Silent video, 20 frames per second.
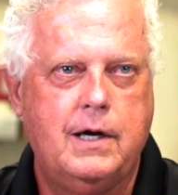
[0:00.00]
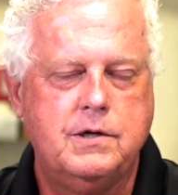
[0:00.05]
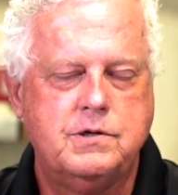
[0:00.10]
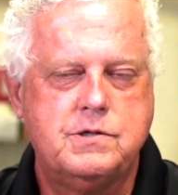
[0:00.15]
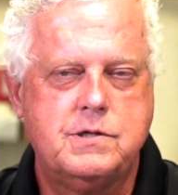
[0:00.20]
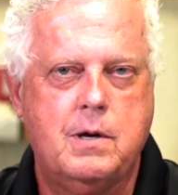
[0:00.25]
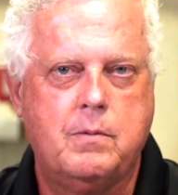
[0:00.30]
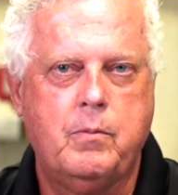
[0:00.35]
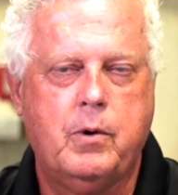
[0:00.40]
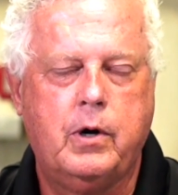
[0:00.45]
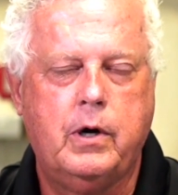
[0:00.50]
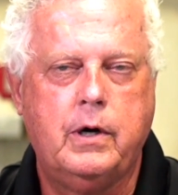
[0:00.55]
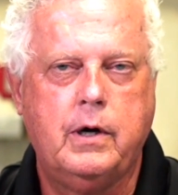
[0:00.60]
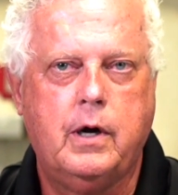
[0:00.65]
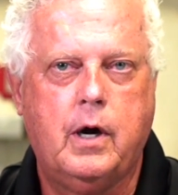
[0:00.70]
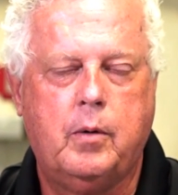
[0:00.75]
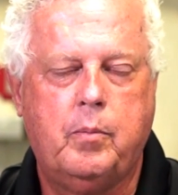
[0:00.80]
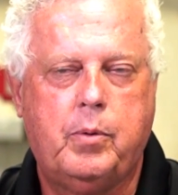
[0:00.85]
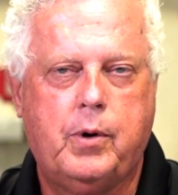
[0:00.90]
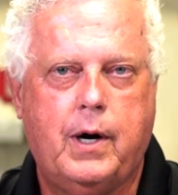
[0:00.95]
It's somewhere in
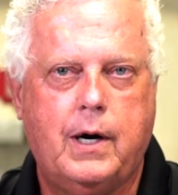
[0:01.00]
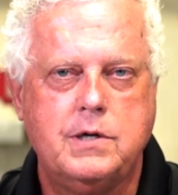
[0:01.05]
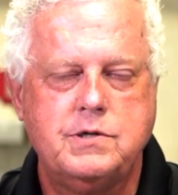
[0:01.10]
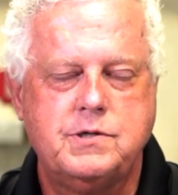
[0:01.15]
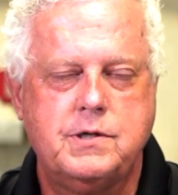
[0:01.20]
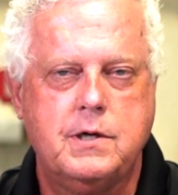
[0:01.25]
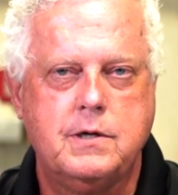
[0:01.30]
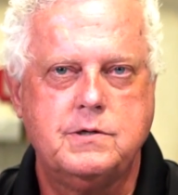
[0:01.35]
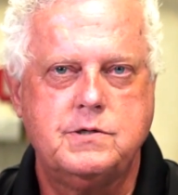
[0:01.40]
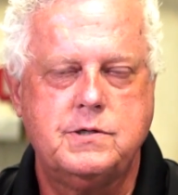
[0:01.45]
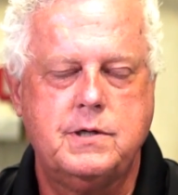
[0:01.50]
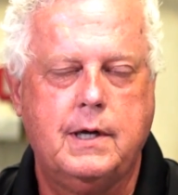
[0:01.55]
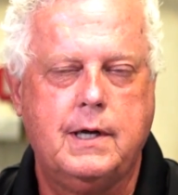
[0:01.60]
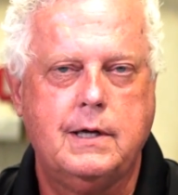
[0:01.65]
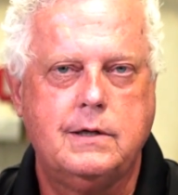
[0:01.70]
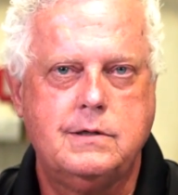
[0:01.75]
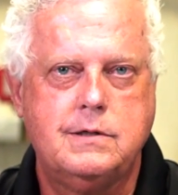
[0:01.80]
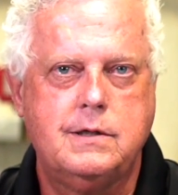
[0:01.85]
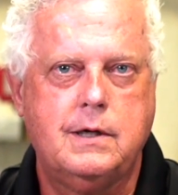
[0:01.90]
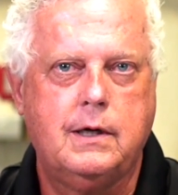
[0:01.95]
our process that
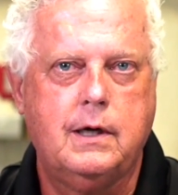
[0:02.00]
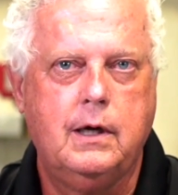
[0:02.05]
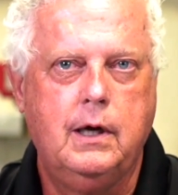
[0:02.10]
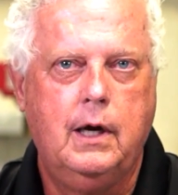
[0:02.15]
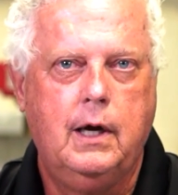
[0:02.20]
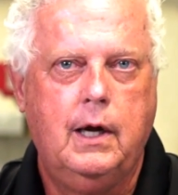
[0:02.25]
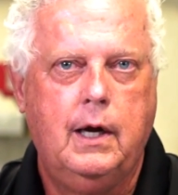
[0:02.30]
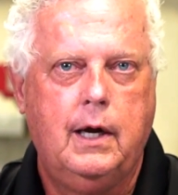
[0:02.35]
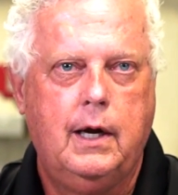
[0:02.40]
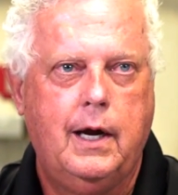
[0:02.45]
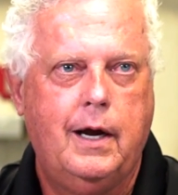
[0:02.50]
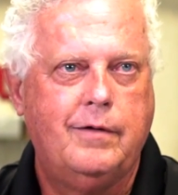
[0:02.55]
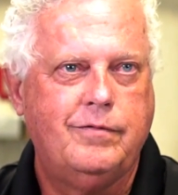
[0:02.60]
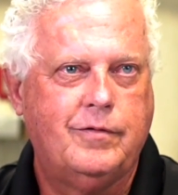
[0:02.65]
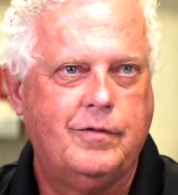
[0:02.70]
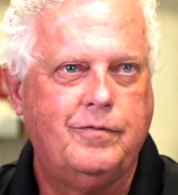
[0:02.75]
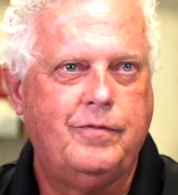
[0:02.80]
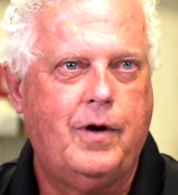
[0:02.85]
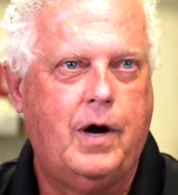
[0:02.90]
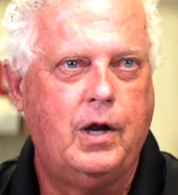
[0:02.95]
uh, I have
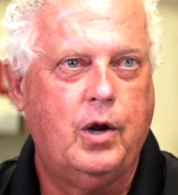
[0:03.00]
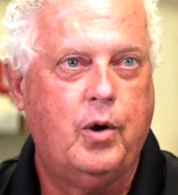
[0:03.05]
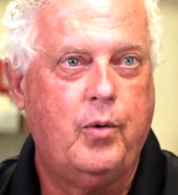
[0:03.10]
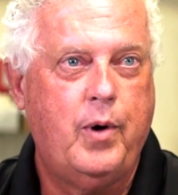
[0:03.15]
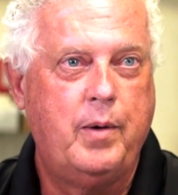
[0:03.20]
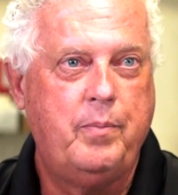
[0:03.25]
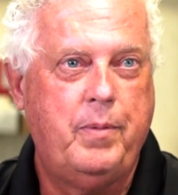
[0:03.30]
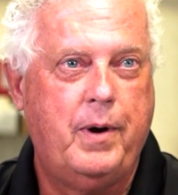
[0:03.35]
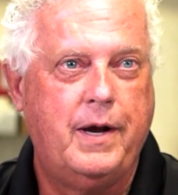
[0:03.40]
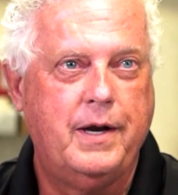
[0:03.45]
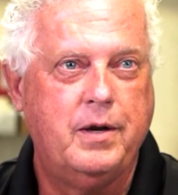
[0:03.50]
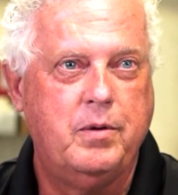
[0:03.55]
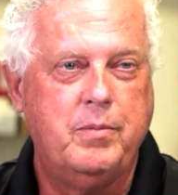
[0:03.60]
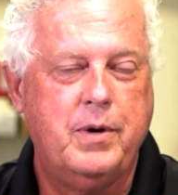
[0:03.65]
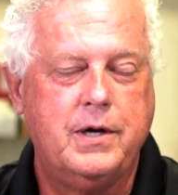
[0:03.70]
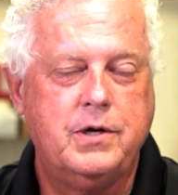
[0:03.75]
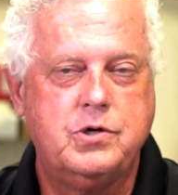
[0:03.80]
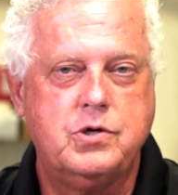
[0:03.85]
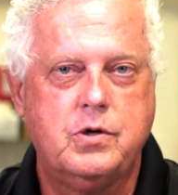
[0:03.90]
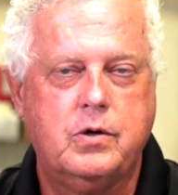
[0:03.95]
to follow up on to
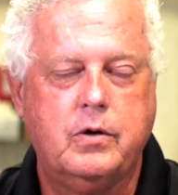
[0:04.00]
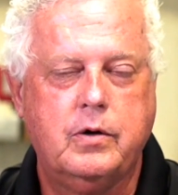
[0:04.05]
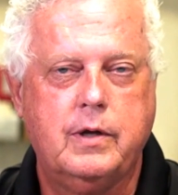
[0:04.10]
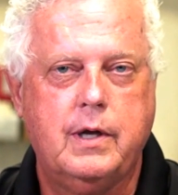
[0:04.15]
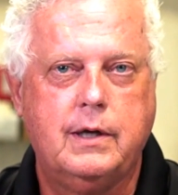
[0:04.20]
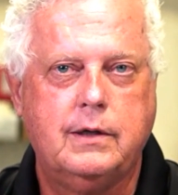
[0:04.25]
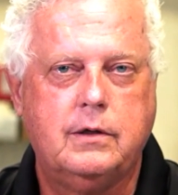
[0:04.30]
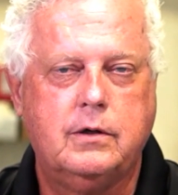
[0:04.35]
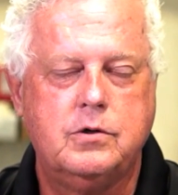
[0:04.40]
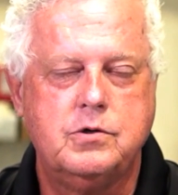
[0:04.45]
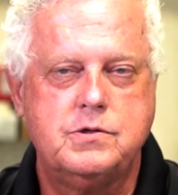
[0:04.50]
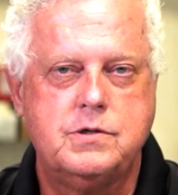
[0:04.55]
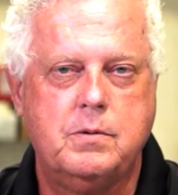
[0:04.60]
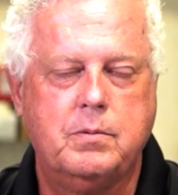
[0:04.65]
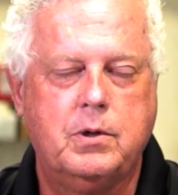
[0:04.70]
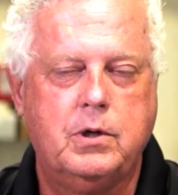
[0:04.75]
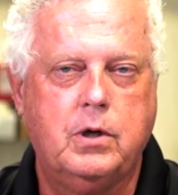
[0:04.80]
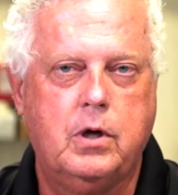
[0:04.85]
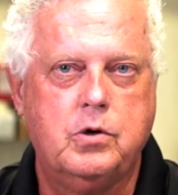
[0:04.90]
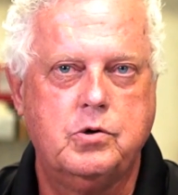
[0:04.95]
make sure that there's some
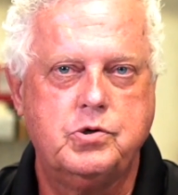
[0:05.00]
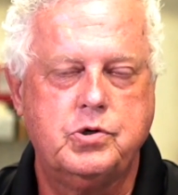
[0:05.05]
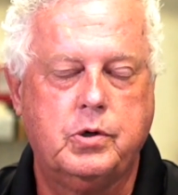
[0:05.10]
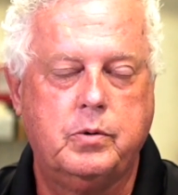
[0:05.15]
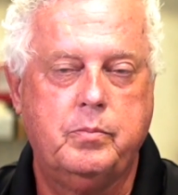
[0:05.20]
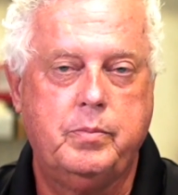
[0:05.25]
closure.